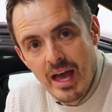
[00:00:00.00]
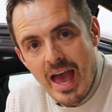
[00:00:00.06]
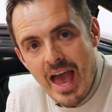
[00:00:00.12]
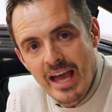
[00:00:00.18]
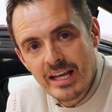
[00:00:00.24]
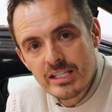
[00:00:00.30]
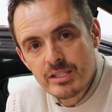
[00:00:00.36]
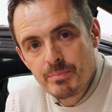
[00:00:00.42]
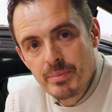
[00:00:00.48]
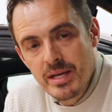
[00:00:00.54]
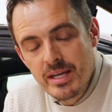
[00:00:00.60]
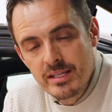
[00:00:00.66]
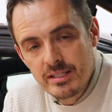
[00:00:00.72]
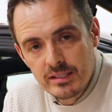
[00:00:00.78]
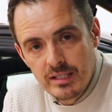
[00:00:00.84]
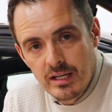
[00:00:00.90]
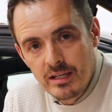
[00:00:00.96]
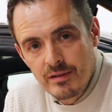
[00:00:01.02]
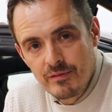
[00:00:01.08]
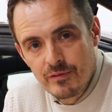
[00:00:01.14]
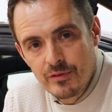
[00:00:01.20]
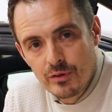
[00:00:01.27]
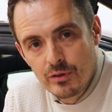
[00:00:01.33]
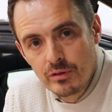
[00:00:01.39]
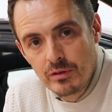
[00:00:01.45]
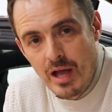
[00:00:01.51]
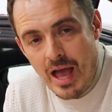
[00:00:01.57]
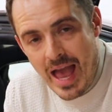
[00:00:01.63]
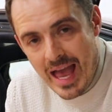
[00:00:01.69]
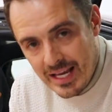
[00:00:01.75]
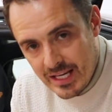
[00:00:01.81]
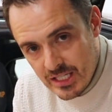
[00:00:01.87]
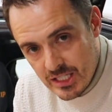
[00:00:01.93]
XP standing for
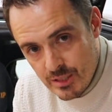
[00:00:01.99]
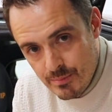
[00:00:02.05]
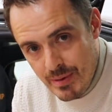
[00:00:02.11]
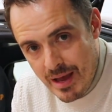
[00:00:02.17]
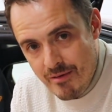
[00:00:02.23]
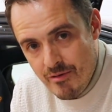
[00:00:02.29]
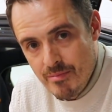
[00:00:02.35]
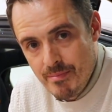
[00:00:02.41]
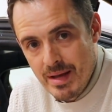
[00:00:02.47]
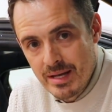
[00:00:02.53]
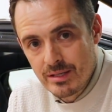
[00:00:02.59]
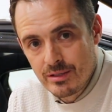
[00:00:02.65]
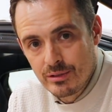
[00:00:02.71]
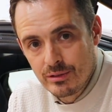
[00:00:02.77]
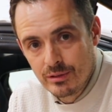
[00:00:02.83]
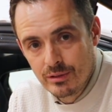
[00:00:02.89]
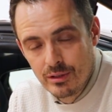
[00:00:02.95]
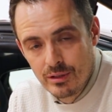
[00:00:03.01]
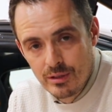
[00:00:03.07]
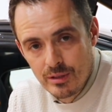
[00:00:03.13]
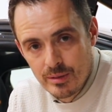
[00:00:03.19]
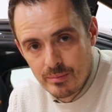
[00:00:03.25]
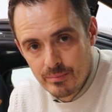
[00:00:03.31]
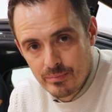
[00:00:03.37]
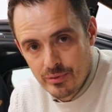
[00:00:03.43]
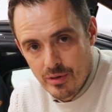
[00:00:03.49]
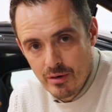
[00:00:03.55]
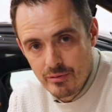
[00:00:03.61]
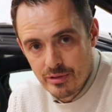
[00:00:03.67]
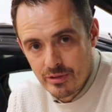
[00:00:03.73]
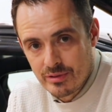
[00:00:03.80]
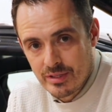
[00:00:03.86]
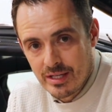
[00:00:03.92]
Experimental
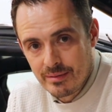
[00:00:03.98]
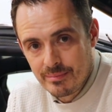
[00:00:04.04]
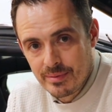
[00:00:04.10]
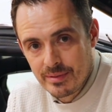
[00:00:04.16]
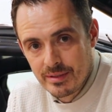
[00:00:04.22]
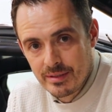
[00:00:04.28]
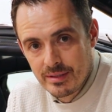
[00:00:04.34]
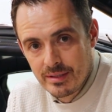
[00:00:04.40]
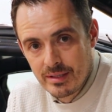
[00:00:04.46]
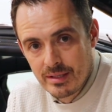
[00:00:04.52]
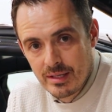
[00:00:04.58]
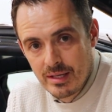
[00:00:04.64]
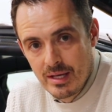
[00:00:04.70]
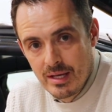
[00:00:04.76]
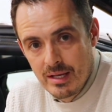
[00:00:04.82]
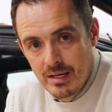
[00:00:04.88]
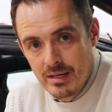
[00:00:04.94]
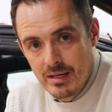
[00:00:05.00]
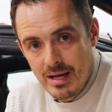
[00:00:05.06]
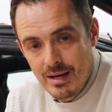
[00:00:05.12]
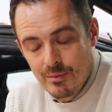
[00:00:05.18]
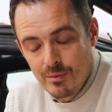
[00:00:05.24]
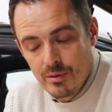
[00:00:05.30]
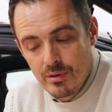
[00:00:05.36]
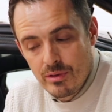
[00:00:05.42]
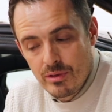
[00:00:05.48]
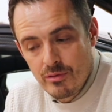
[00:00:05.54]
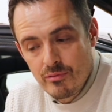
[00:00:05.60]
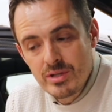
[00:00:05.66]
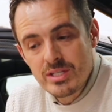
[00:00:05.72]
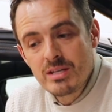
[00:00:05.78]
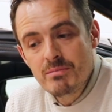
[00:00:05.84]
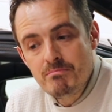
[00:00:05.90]
Prototype. Now, there
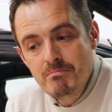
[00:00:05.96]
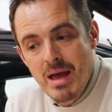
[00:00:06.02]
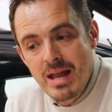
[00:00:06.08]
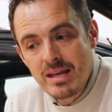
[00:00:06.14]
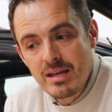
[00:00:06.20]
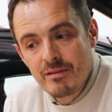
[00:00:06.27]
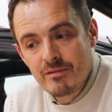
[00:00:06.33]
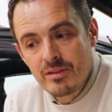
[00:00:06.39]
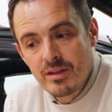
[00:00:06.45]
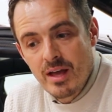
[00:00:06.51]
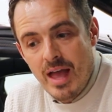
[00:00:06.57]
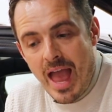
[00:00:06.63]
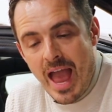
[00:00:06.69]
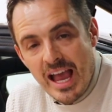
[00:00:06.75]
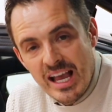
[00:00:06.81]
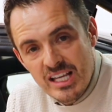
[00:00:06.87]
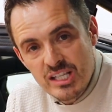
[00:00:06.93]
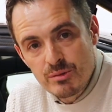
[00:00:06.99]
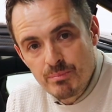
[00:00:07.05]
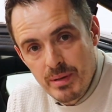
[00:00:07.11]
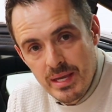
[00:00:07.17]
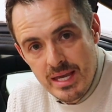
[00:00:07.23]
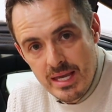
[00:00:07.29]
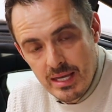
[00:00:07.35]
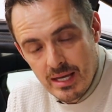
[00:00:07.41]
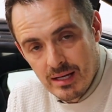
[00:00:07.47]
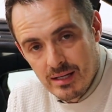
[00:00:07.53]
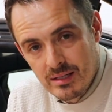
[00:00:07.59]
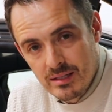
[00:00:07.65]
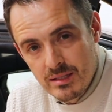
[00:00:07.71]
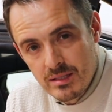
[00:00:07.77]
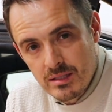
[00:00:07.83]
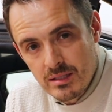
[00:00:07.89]
isn't many of the XP
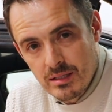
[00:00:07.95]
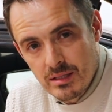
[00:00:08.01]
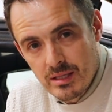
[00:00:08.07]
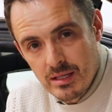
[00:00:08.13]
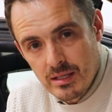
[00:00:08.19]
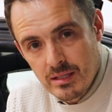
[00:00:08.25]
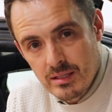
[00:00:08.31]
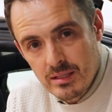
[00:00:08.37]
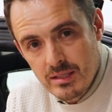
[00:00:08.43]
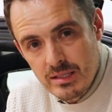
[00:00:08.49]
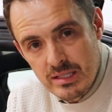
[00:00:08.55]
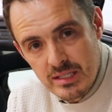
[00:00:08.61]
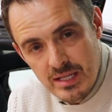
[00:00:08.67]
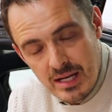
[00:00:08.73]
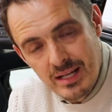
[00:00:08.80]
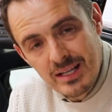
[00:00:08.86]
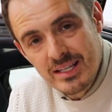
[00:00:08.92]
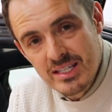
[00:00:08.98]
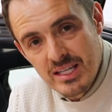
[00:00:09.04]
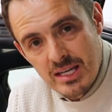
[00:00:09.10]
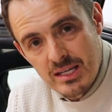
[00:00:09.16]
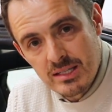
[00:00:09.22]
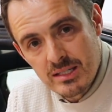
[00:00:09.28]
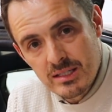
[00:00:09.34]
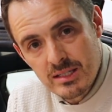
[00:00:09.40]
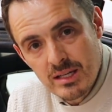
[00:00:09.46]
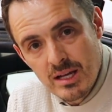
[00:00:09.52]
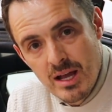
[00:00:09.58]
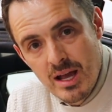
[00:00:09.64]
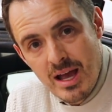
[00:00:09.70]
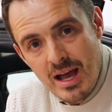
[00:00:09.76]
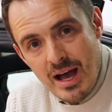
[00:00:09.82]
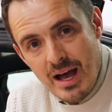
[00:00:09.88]
cars that still exist,
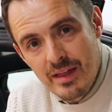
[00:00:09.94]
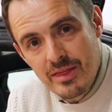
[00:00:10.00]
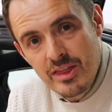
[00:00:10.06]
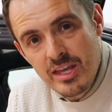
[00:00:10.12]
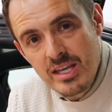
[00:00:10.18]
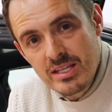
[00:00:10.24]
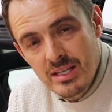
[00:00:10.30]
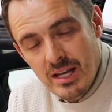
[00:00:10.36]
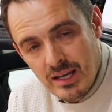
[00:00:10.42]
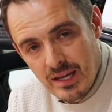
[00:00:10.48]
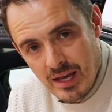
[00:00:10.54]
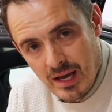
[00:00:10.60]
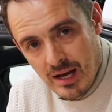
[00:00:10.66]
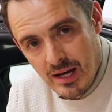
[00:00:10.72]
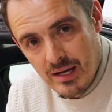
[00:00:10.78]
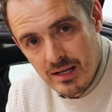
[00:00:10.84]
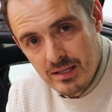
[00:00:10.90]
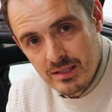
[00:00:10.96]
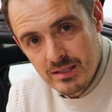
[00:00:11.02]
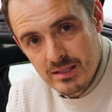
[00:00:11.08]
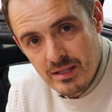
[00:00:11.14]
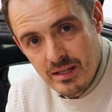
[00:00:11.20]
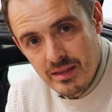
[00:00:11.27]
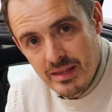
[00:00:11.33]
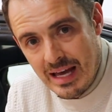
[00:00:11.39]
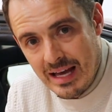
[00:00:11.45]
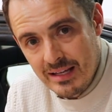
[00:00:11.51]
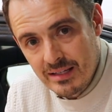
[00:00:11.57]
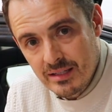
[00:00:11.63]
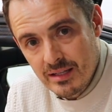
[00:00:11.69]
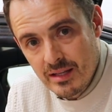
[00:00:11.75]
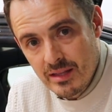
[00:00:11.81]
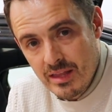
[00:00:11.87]
and these are cars that
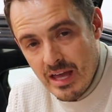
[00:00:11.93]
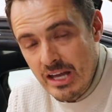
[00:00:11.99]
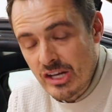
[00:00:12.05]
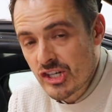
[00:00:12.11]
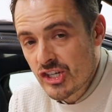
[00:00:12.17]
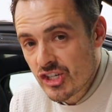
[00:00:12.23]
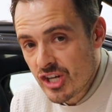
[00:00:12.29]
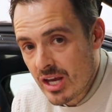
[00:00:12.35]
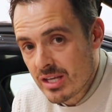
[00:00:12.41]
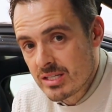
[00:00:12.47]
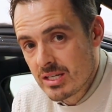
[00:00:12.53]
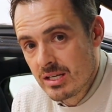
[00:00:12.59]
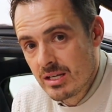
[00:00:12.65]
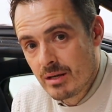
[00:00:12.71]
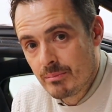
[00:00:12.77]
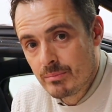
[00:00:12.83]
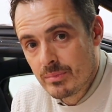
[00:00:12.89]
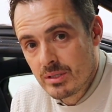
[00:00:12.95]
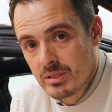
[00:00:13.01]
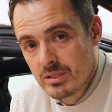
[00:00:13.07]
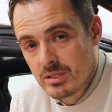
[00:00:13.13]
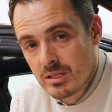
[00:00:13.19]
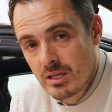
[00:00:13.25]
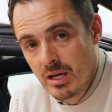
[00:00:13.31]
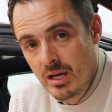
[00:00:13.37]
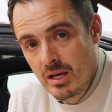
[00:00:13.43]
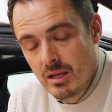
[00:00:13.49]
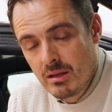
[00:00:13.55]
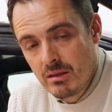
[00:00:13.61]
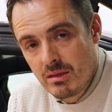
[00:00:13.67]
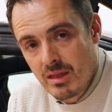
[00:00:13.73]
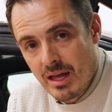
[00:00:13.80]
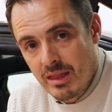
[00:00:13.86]
their chassis numbers,
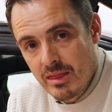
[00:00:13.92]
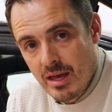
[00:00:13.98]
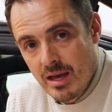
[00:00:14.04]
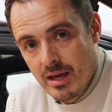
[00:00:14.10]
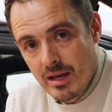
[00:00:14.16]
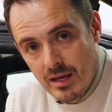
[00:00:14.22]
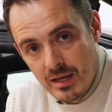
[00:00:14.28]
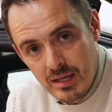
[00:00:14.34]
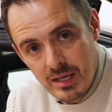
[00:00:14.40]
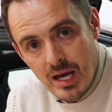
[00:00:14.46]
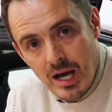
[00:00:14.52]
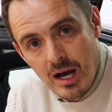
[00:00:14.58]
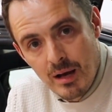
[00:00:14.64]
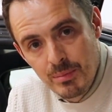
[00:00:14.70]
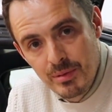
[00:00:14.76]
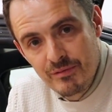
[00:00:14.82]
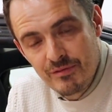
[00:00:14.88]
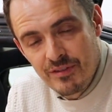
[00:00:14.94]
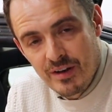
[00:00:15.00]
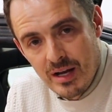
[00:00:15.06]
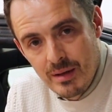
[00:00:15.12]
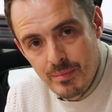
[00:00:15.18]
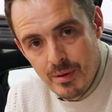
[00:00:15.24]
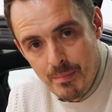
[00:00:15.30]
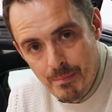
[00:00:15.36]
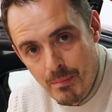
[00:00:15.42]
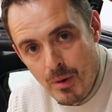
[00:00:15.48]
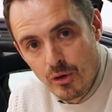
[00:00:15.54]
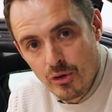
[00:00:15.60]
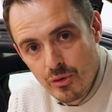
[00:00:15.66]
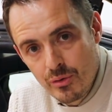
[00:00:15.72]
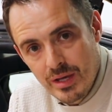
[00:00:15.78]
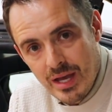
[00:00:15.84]
that their carbon fibre
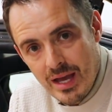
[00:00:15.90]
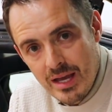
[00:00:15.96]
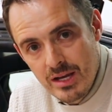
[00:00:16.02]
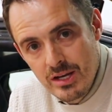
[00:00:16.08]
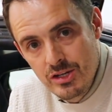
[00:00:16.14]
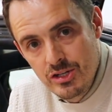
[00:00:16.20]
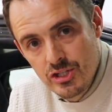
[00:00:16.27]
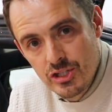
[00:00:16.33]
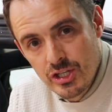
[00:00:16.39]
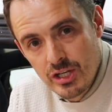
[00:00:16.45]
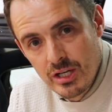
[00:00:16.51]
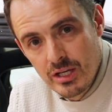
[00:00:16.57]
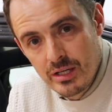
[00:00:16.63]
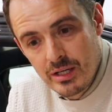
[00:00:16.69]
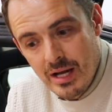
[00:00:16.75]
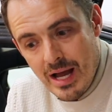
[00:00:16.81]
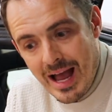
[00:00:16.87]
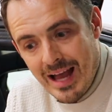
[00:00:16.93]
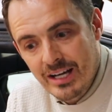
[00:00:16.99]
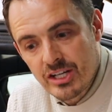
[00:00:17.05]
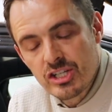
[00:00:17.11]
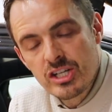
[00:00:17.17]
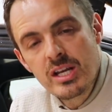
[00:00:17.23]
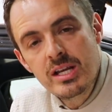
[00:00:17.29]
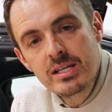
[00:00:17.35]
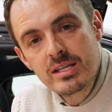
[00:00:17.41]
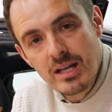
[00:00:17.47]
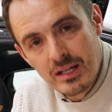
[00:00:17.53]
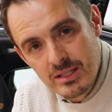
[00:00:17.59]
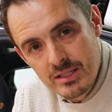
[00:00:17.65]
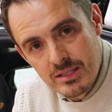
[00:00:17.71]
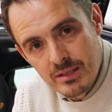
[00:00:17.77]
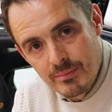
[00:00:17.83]
monocage actually
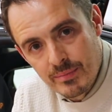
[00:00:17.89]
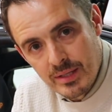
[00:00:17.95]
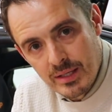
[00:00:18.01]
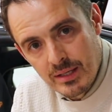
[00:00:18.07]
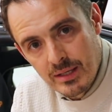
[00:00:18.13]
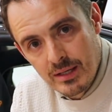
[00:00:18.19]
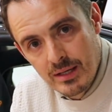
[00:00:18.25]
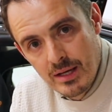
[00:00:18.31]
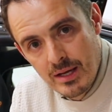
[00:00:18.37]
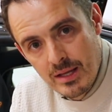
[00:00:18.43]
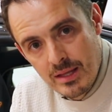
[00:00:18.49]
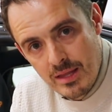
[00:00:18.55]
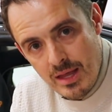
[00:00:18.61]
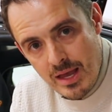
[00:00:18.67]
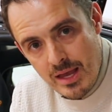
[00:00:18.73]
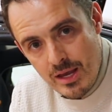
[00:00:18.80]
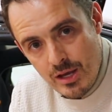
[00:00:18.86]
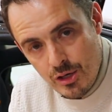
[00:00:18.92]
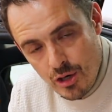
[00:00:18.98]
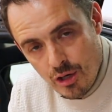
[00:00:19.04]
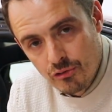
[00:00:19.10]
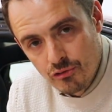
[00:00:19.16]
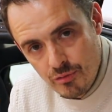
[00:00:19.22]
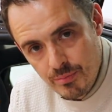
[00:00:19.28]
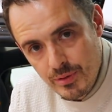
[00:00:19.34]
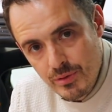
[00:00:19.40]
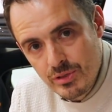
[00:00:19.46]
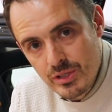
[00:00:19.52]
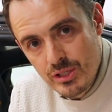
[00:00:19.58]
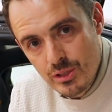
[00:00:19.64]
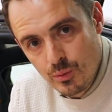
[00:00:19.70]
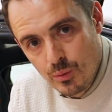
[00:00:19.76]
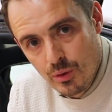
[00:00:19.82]
done something. They
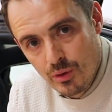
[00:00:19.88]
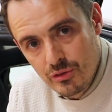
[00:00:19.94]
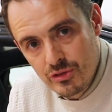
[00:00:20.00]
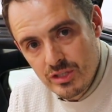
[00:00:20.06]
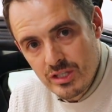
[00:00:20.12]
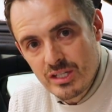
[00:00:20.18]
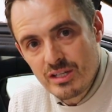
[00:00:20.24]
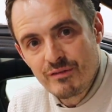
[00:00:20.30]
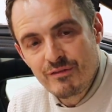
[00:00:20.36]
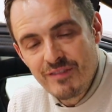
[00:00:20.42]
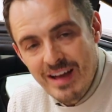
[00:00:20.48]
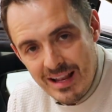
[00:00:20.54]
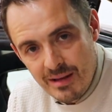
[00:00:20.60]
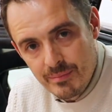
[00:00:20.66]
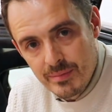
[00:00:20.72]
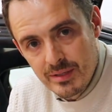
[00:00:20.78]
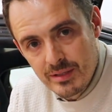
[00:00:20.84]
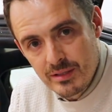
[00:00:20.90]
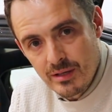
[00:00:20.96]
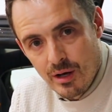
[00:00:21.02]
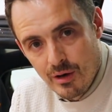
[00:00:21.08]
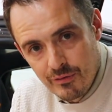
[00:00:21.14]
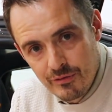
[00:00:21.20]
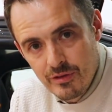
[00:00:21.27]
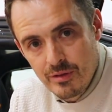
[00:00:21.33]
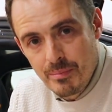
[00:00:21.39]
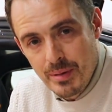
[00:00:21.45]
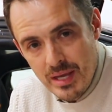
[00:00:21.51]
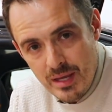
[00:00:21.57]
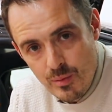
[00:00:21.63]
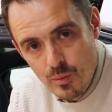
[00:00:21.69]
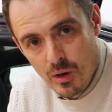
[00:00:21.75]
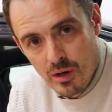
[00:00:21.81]
contributed towards the development of the
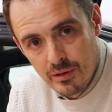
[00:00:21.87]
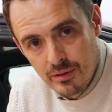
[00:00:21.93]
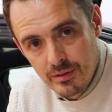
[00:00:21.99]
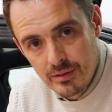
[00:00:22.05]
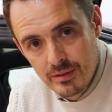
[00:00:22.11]
P1.